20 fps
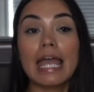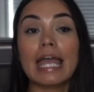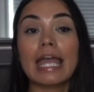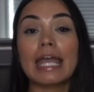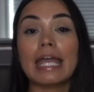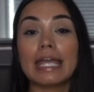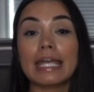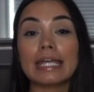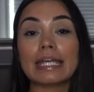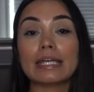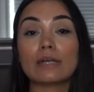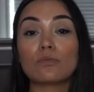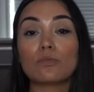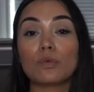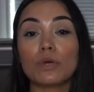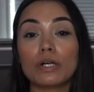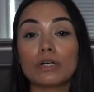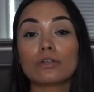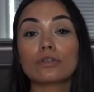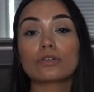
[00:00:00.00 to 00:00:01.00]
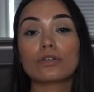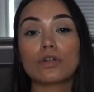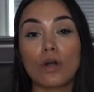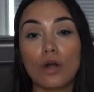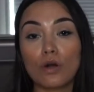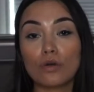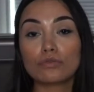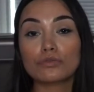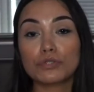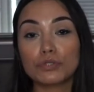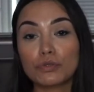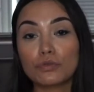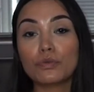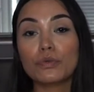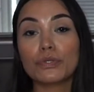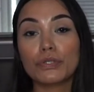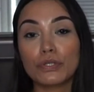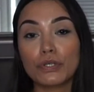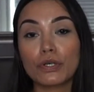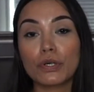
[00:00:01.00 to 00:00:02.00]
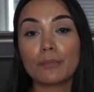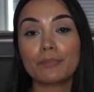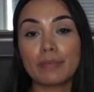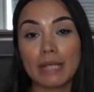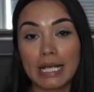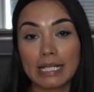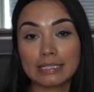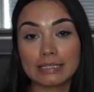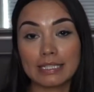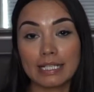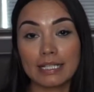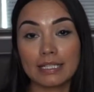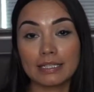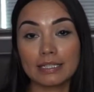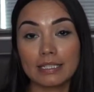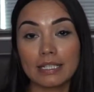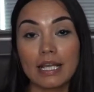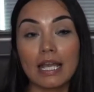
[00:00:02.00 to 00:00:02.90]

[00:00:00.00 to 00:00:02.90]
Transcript: it will go to your backside.